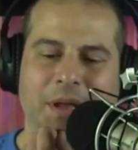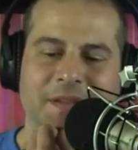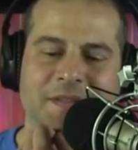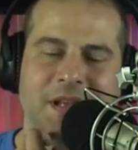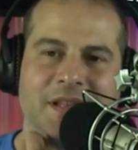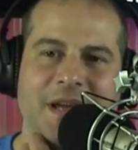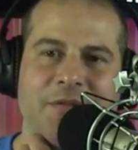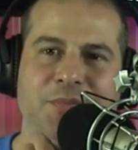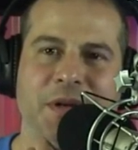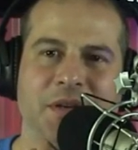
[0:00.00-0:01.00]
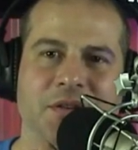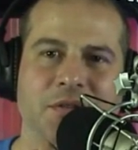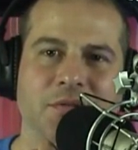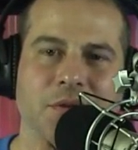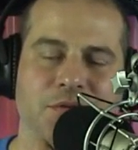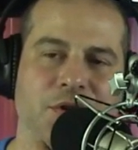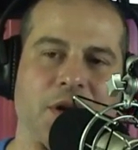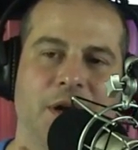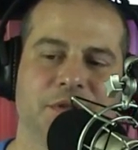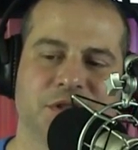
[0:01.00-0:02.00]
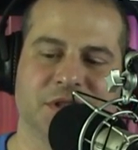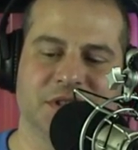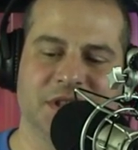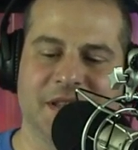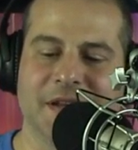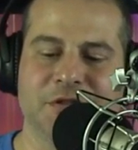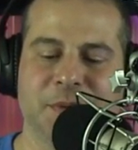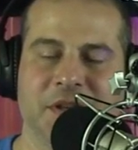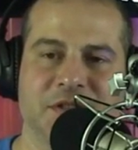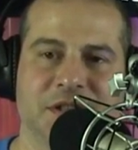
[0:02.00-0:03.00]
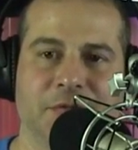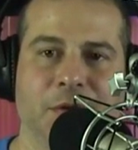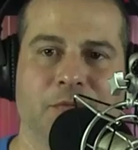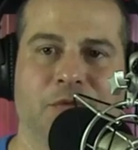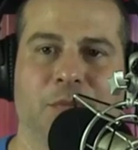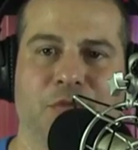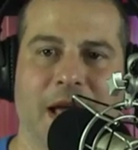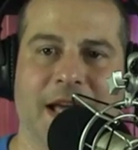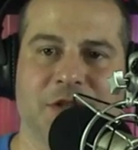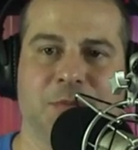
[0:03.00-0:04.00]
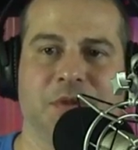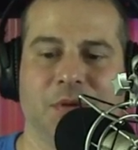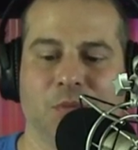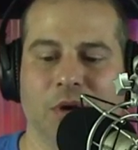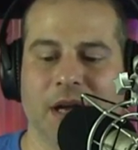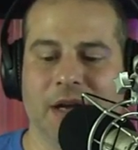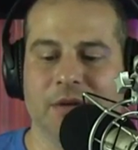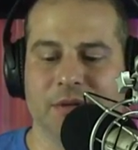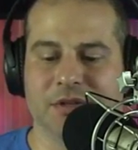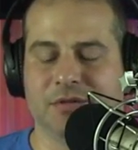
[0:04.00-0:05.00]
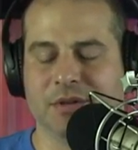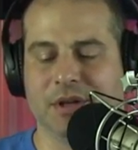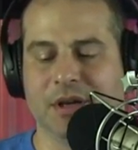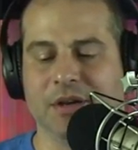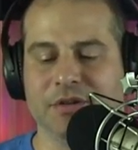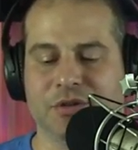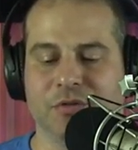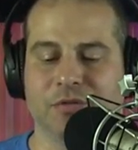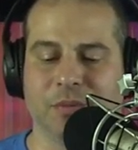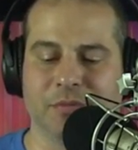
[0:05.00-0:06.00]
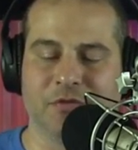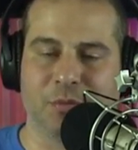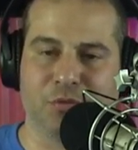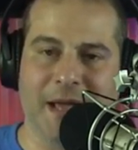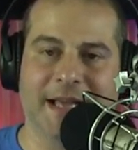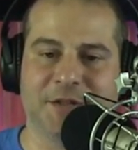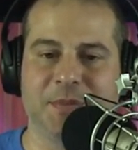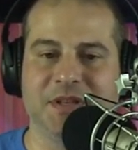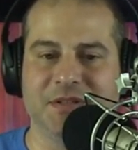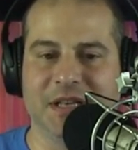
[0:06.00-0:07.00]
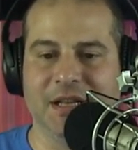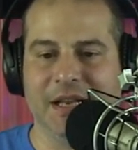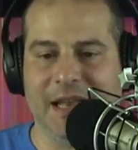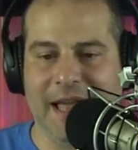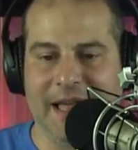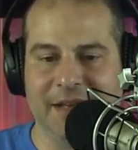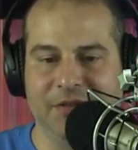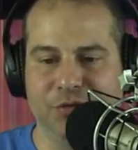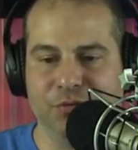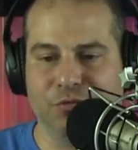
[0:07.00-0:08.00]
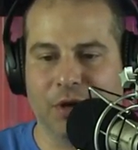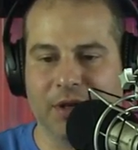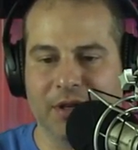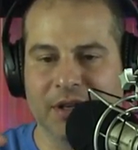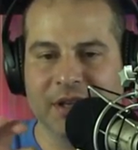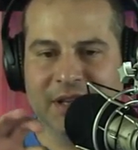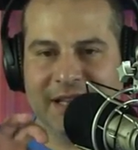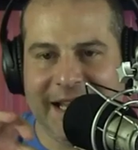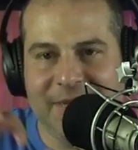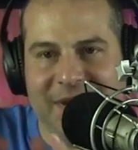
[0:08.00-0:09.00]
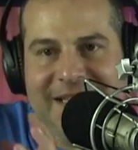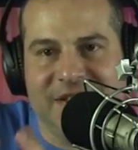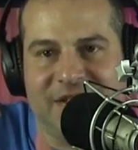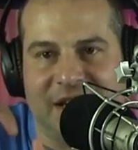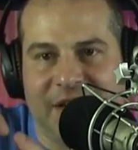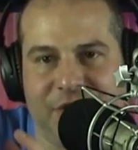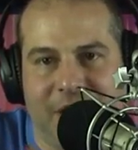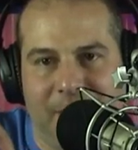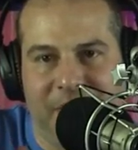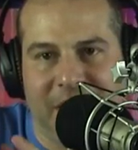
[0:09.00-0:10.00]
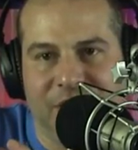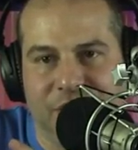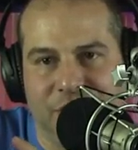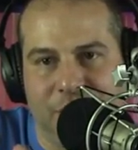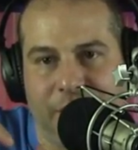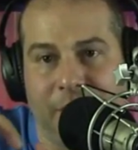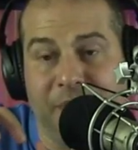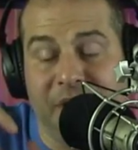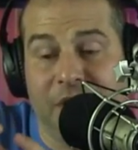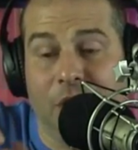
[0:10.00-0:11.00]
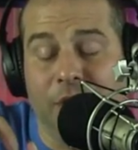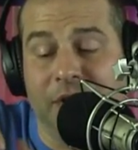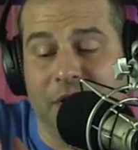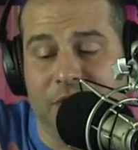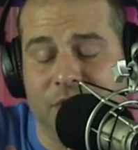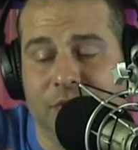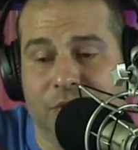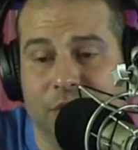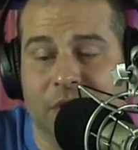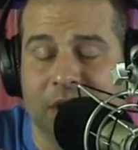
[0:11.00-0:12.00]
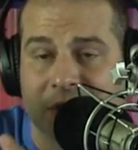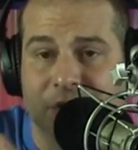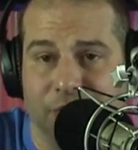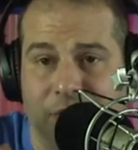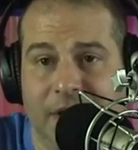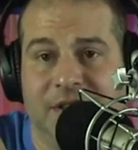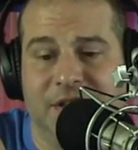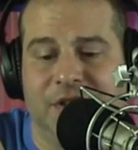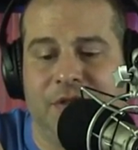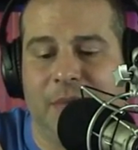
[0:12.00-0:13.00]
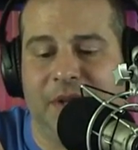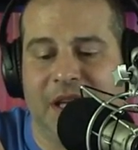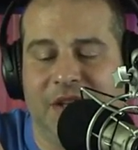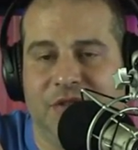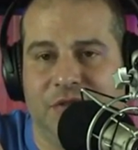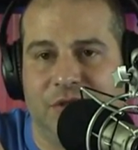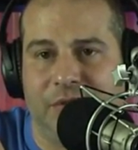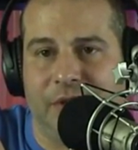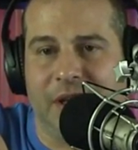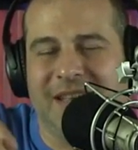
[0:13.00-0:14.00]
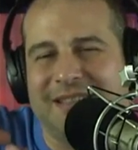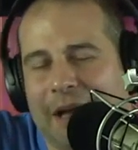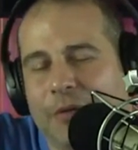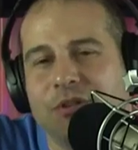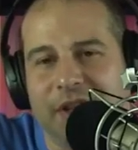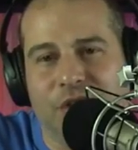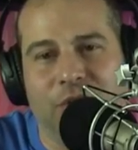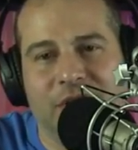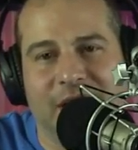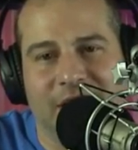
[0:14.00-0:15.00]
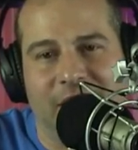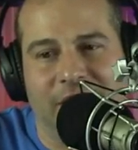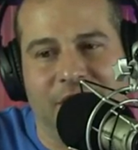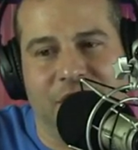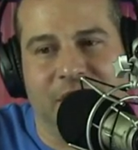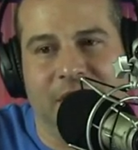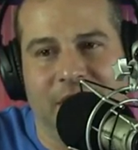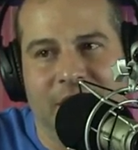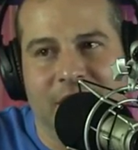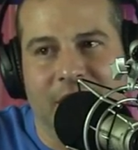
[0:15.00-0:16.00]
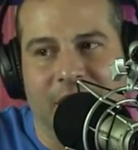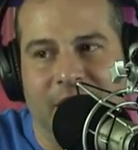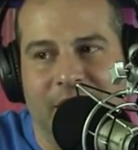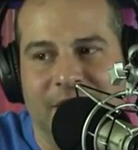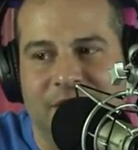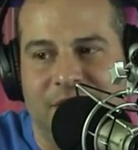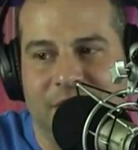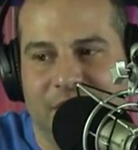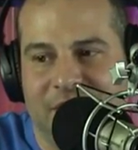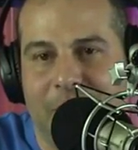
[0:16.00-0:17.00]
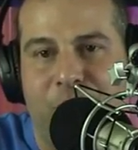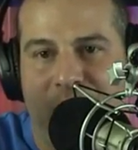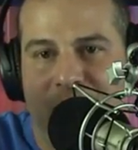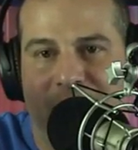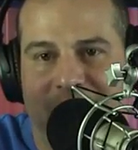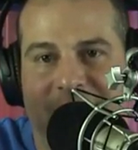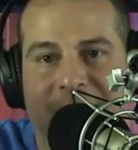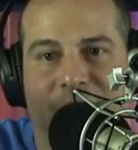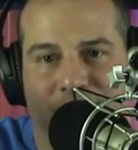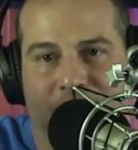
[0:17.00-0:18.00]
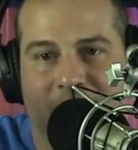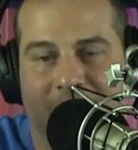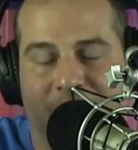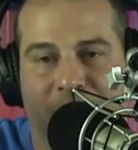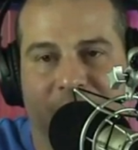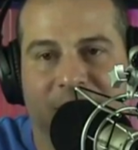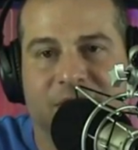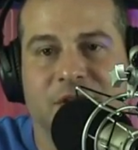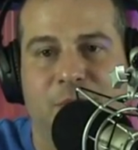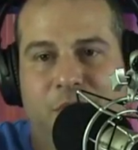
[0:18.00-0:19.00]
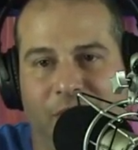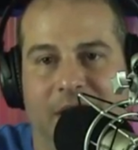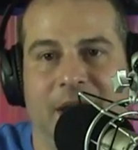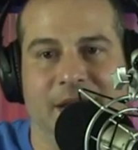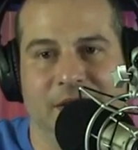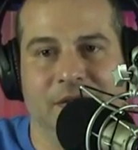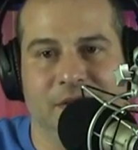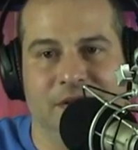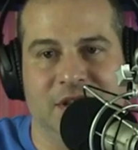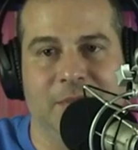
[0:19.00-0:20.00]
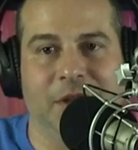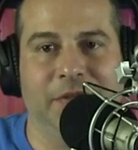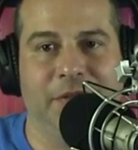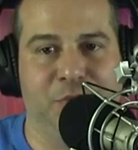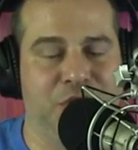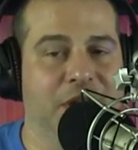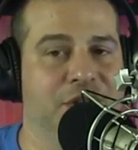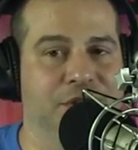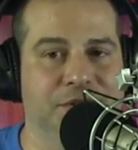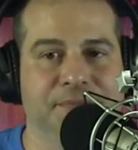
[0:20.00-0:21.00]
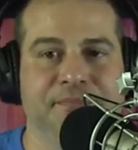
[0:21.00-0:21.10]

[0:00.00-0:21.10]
you know, actually, in that respect, so, oh, sorry, I was just going to say, in that respect, it's different from RASP. What I always uh, understood from, from RASP is that it had to run kind of inside your application server and be coded and tuned to run inside your application server. It sounds like your technology uh, is, is separated by a layer from that, but can still provide the same level of protections.